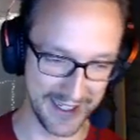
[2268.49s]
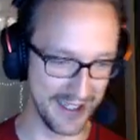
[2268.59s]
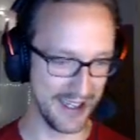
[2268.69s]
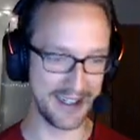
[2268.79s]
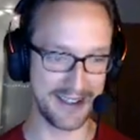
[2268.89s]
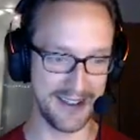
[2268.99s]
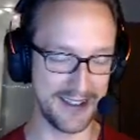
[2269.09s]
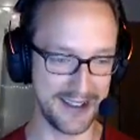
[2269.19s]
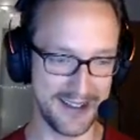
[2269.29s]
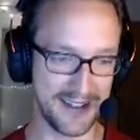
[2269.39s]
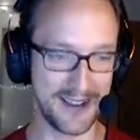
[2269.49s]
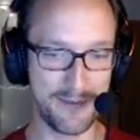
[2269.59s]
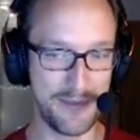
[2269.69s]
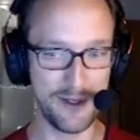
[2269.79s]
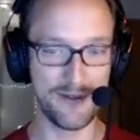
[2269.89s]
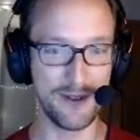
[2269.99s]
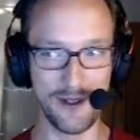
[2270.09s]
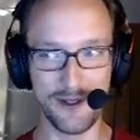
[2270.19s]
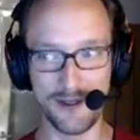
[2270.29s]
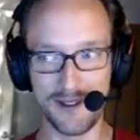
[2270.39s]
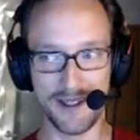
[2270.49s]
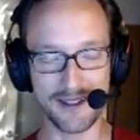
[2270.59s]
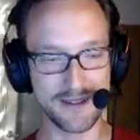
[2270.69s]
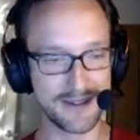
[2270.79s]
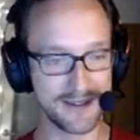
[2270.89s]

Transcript: Like, this is like this beautiful old like